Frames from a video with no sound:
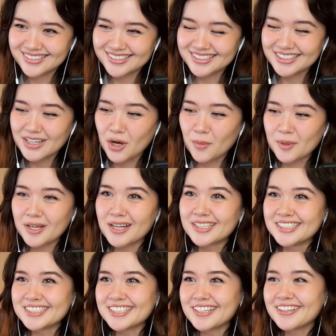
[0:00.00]
Oh my
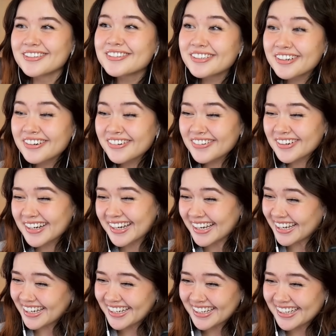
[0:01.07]
god, he's gonna do
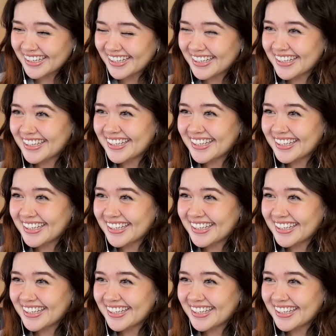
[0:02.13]
it!